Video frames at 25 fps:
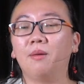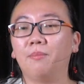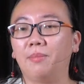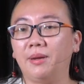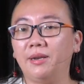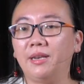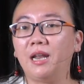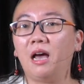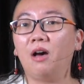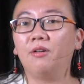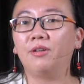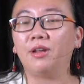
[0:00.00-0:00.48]

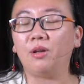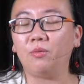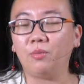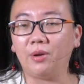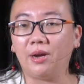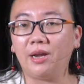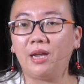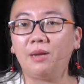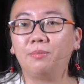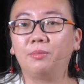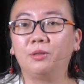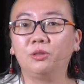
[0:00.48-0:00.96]
but now that we
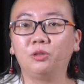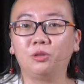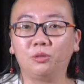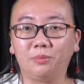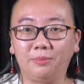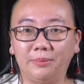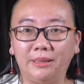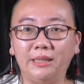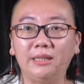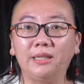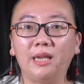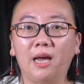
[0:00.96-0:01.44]
are able to
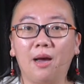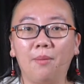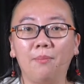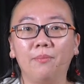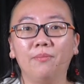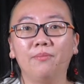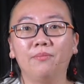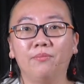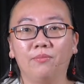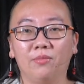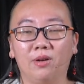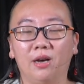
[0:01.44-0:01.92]
meet
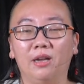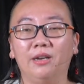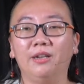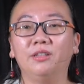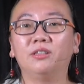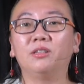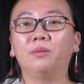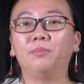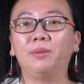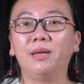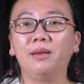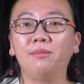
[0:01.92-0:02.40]
up a
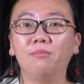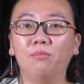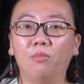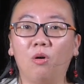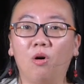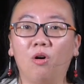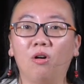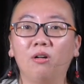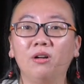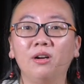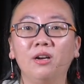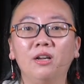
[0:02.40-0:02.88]
little bit
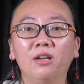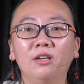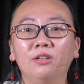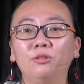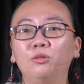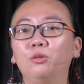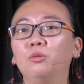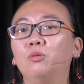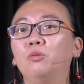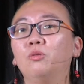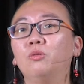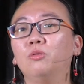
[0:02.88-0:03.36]
more,
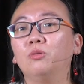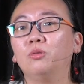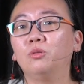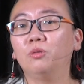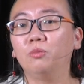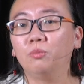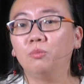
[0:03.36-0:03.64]
to